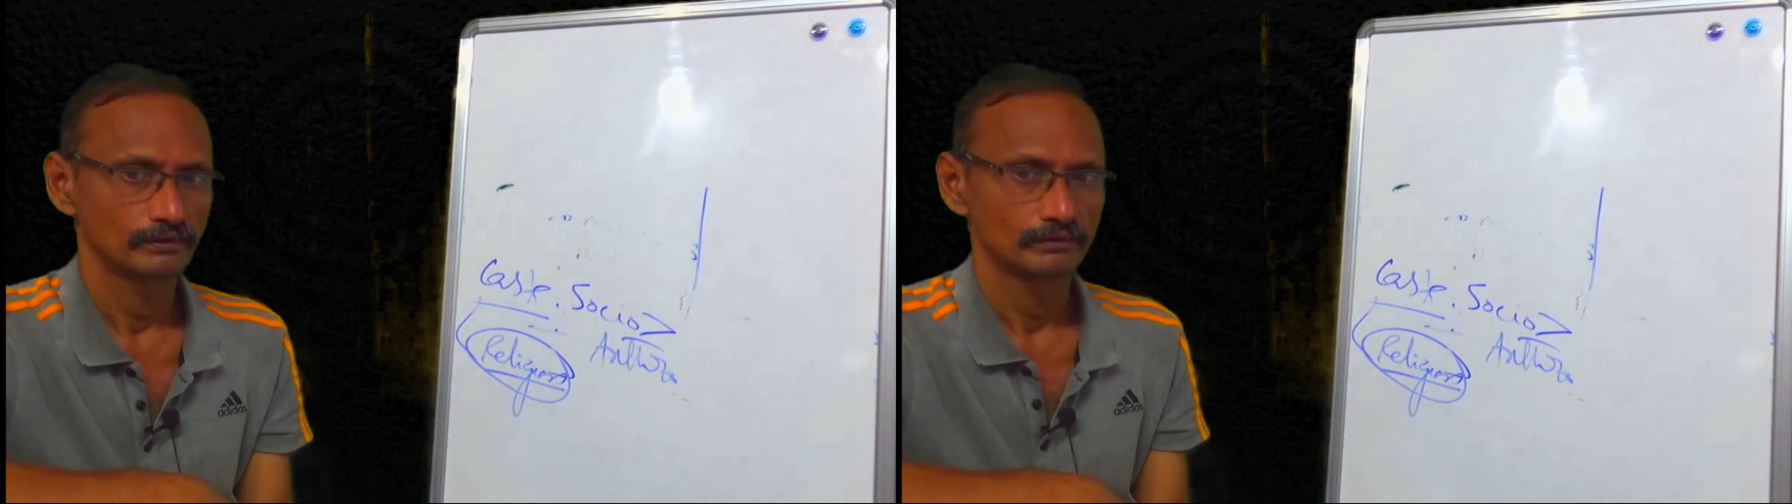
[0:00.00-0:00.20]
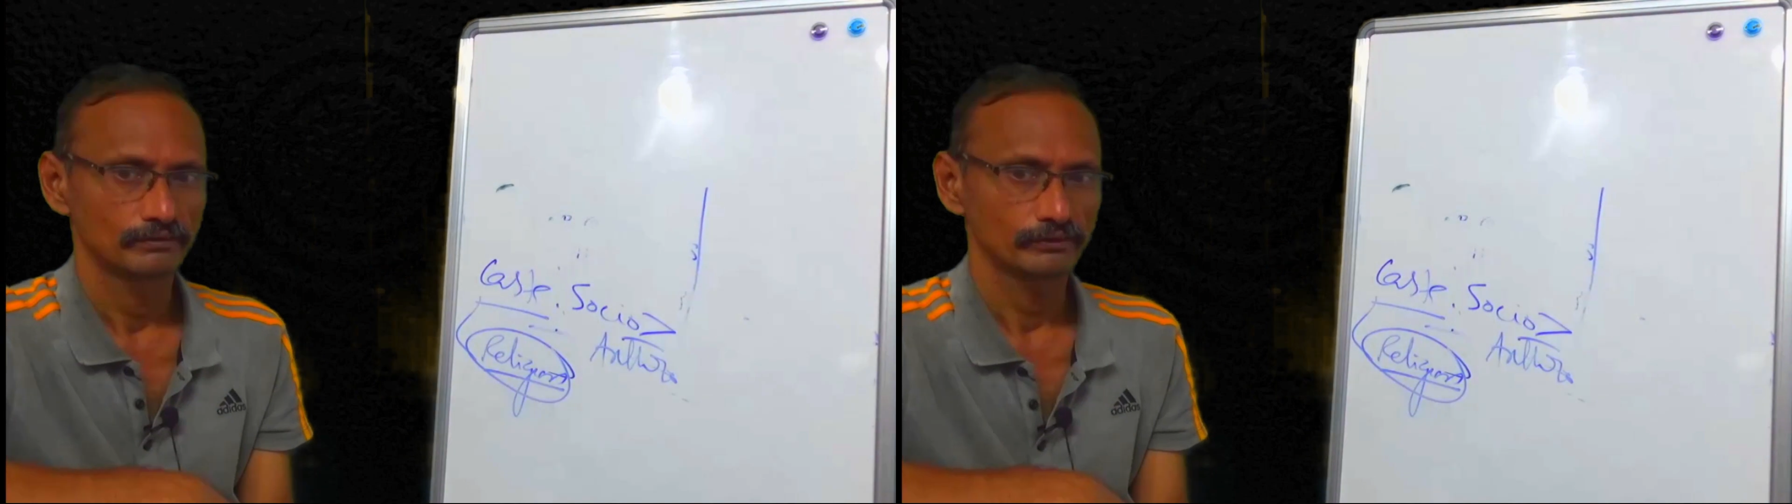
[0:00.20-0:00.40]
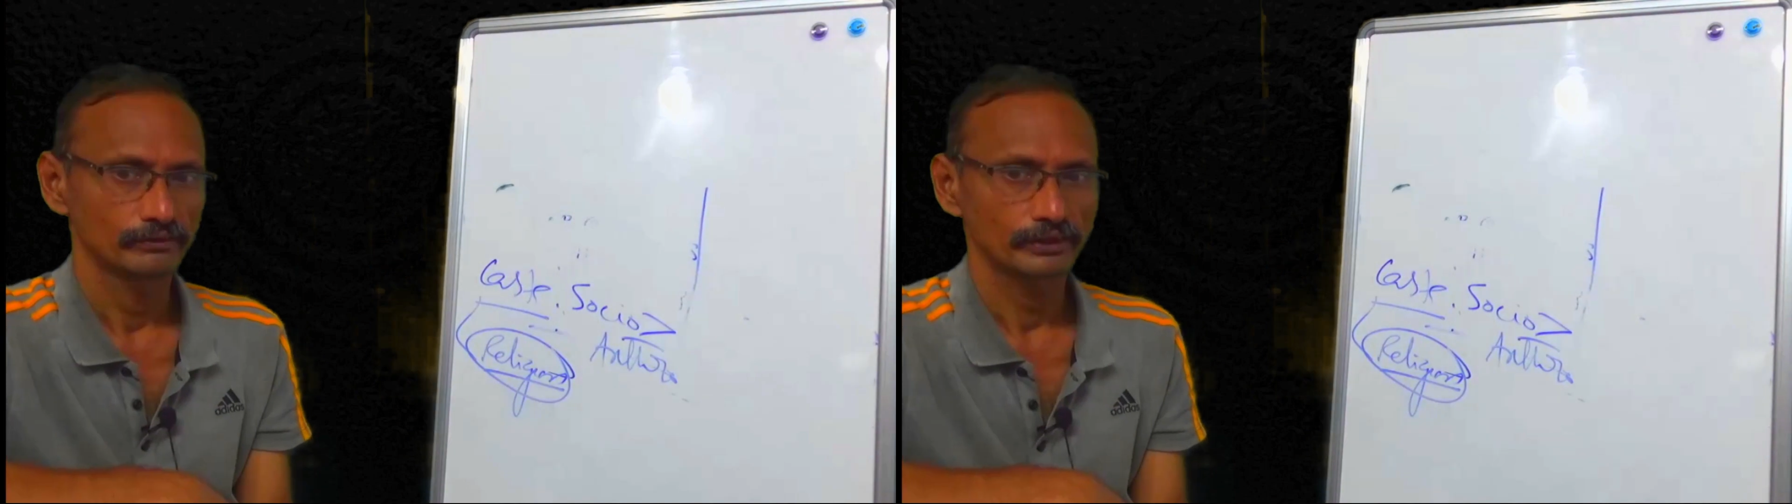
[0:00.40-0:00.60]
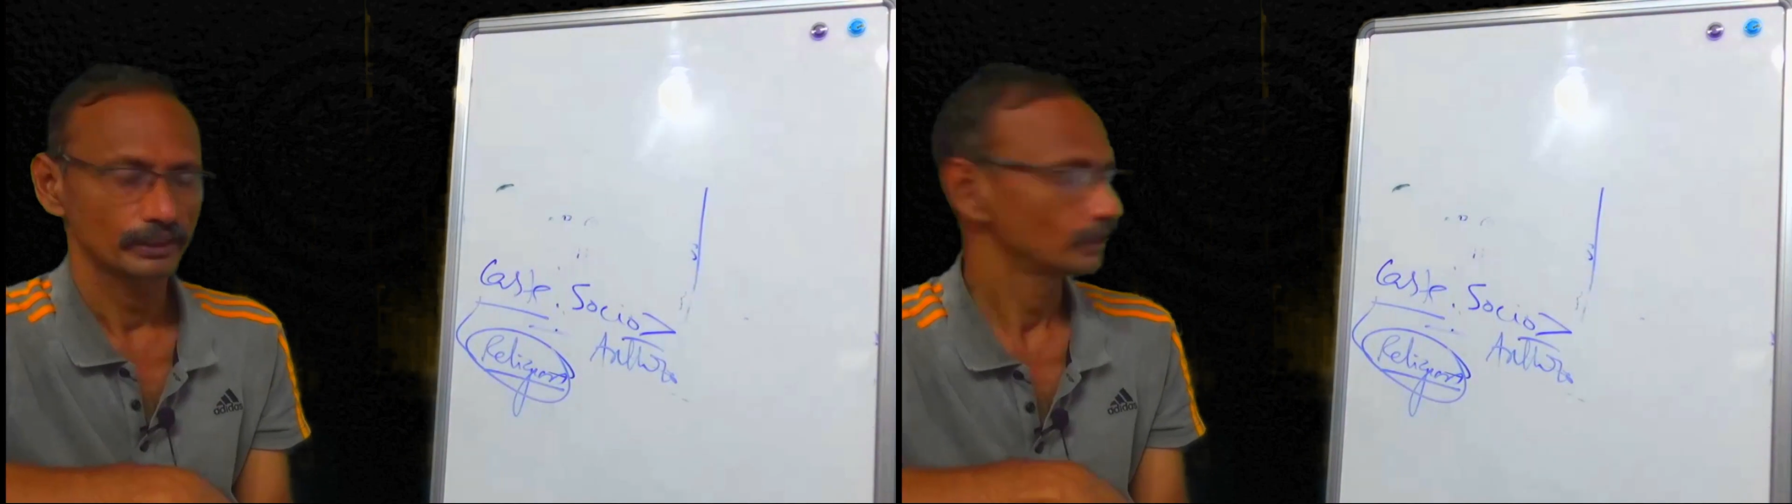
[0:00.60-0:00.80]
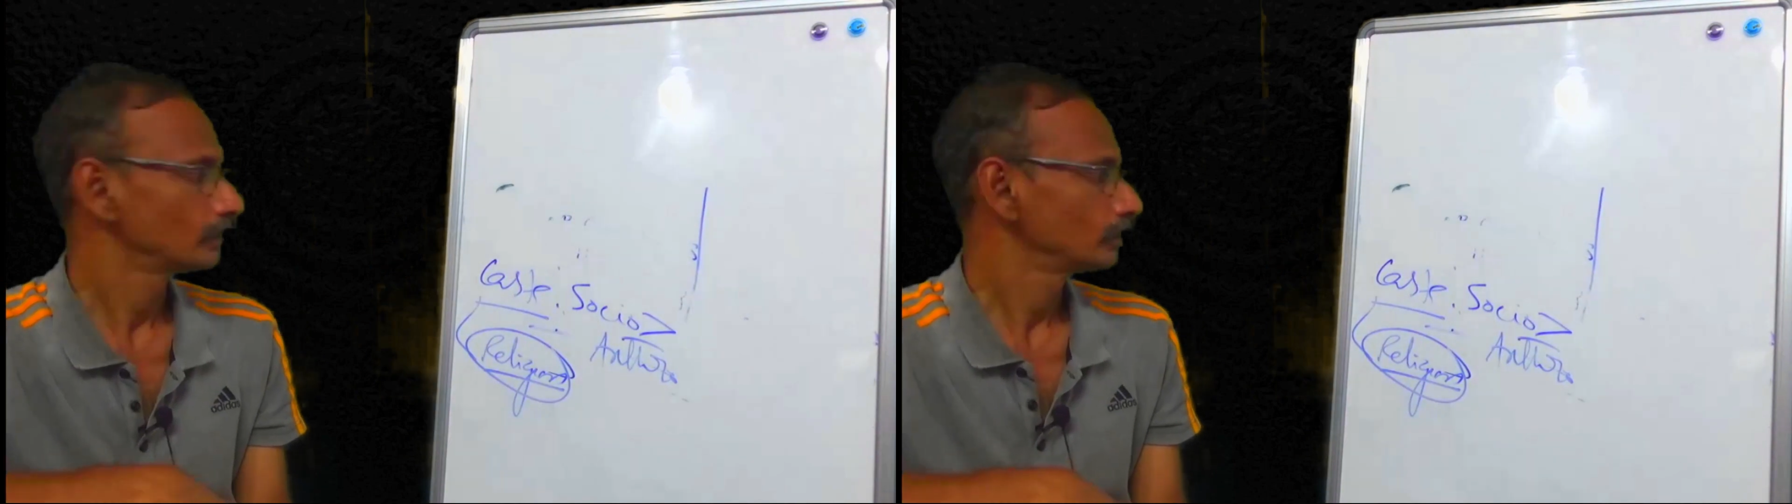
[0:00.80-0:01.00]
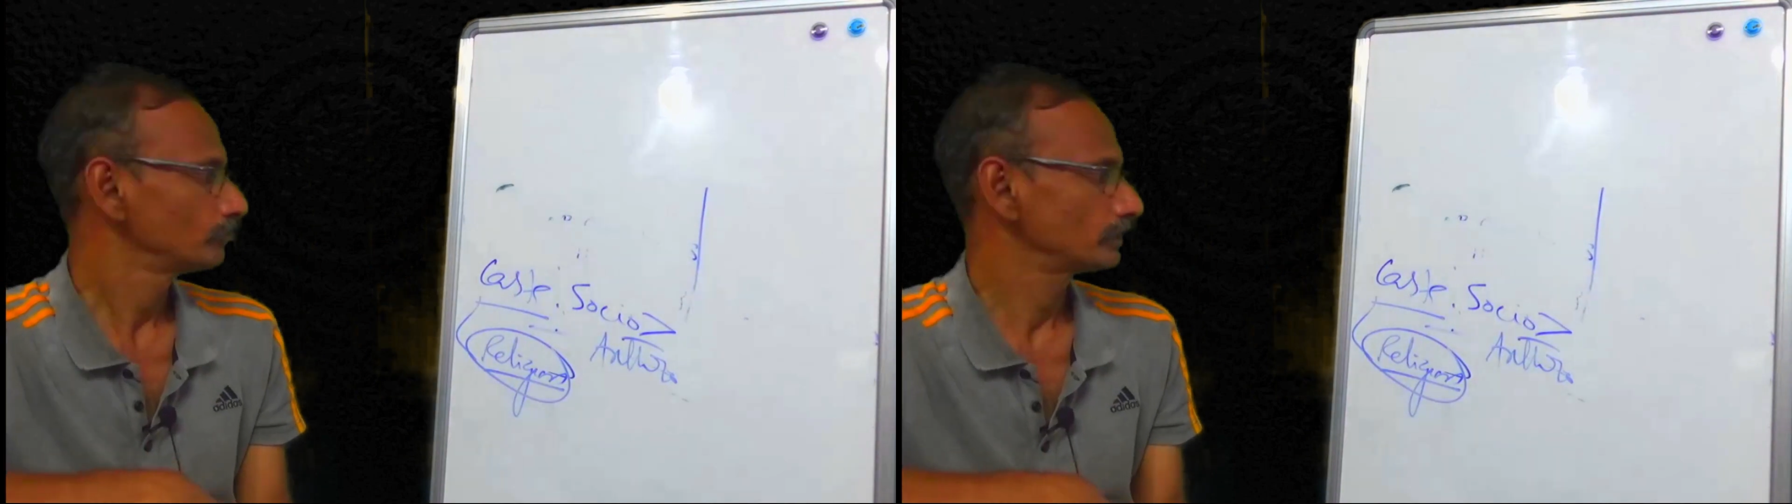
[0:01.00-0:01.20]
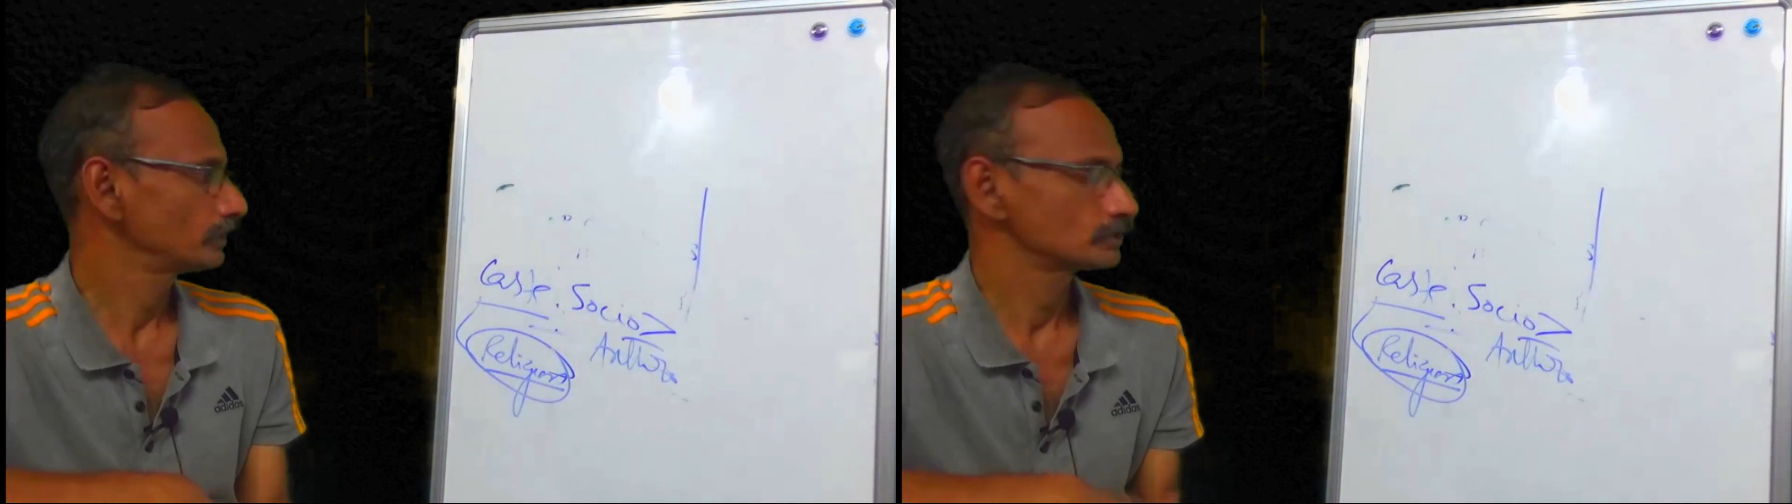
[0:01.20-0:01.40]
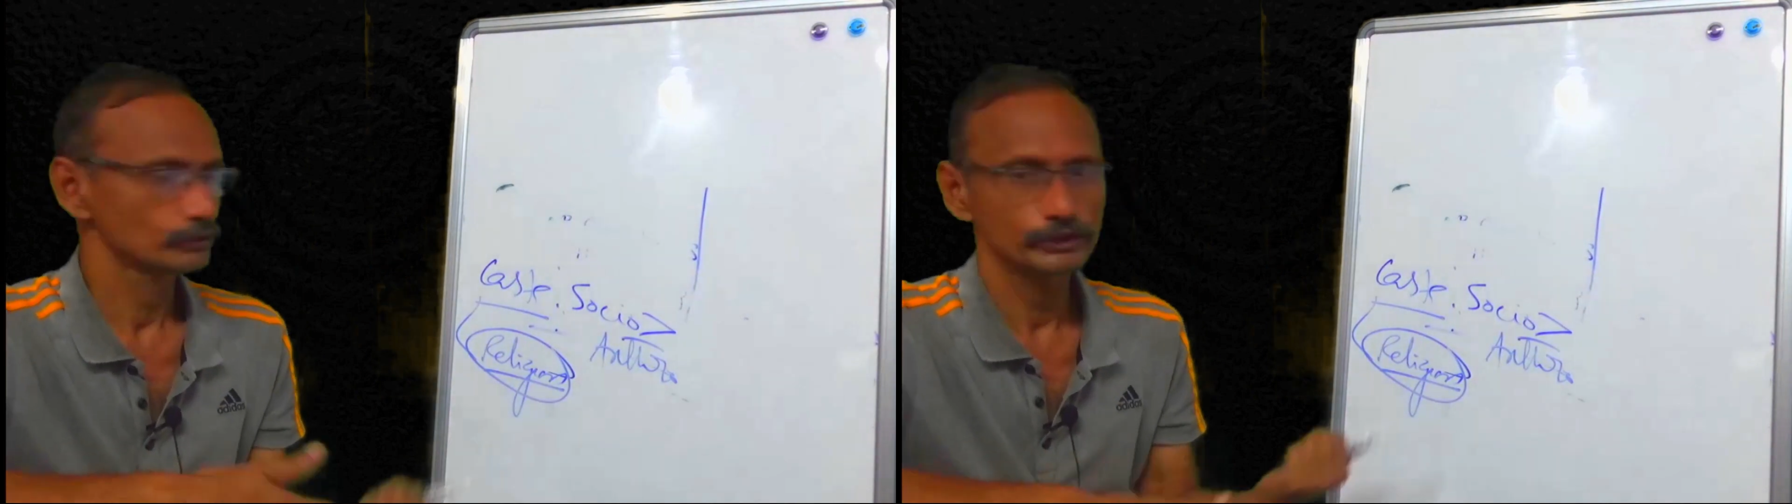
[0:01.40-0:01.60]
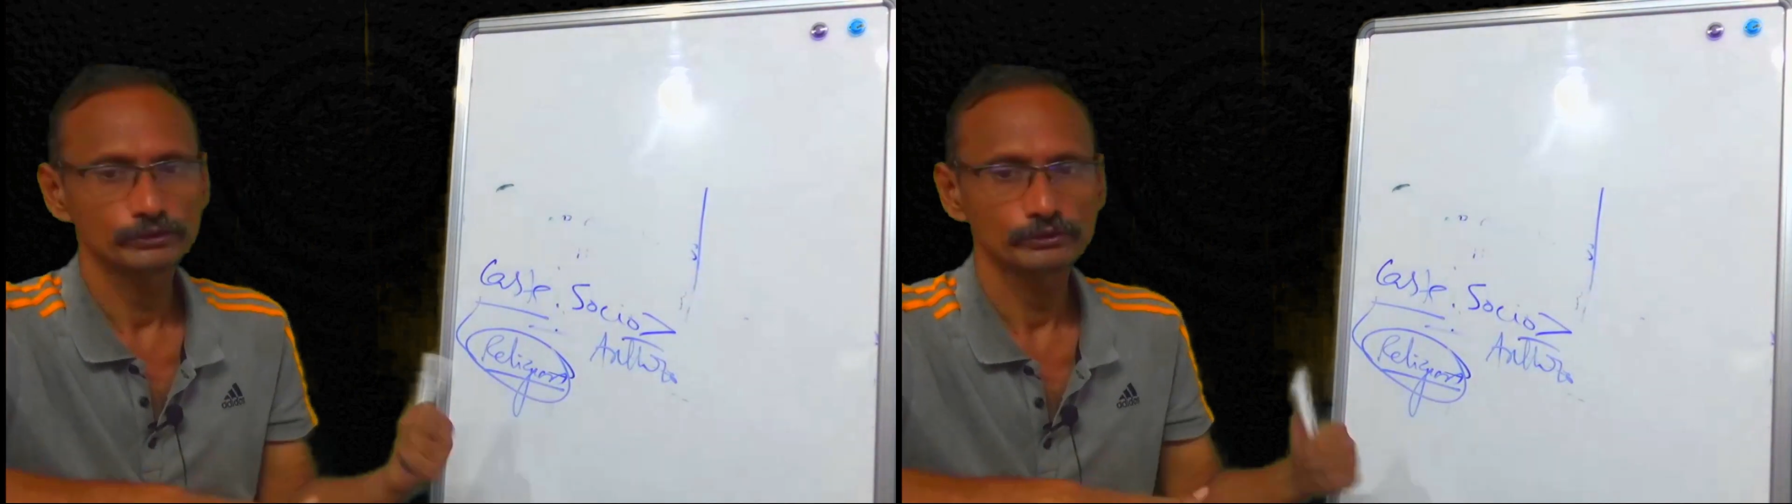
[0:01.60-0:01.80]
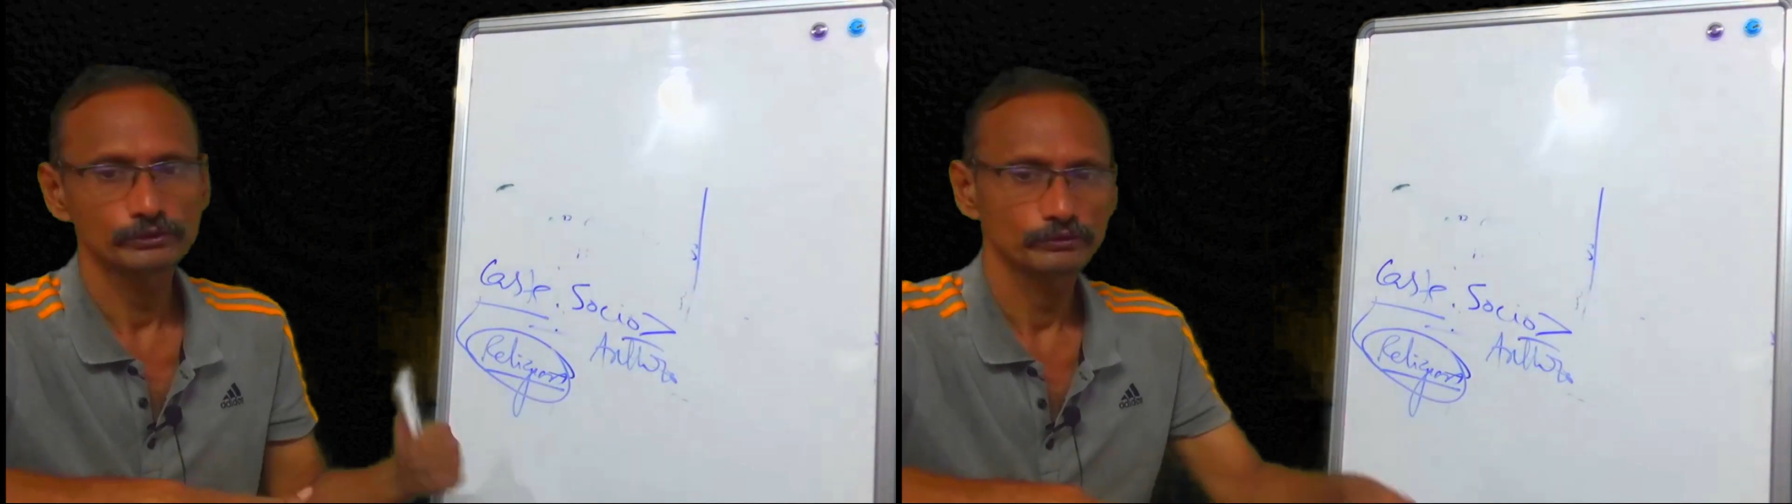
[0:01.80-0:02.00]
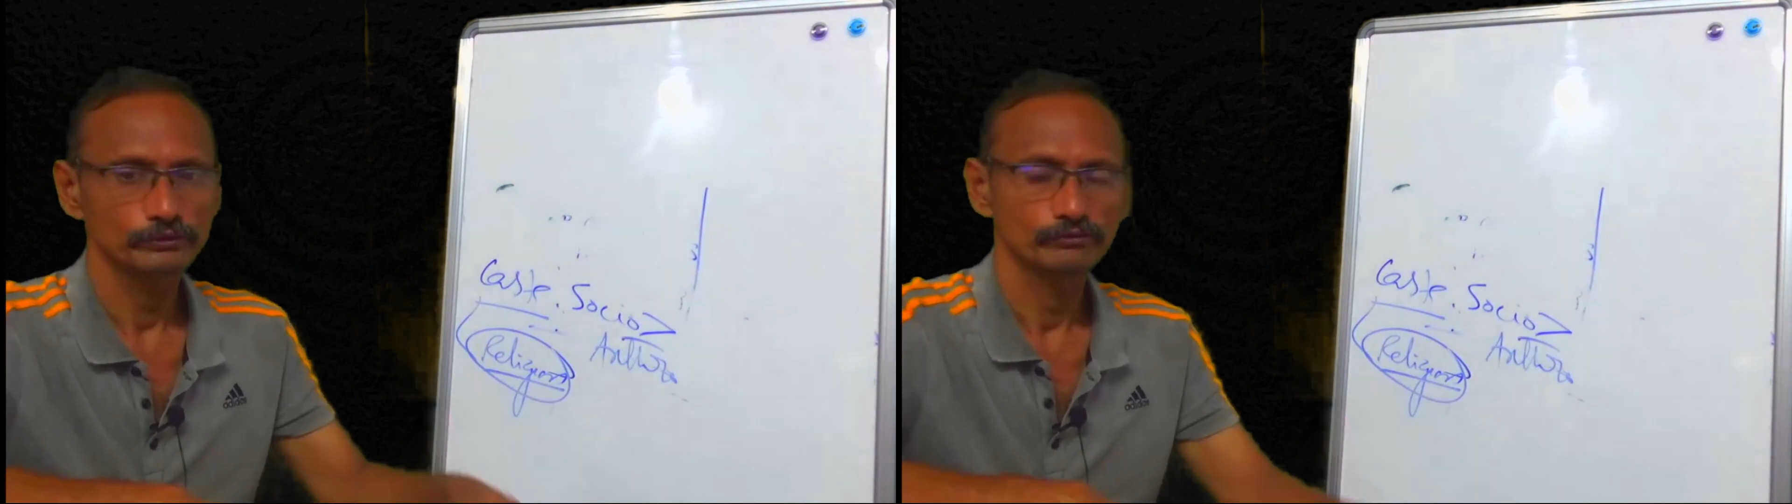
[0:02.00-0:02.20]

Okay, whereas Socio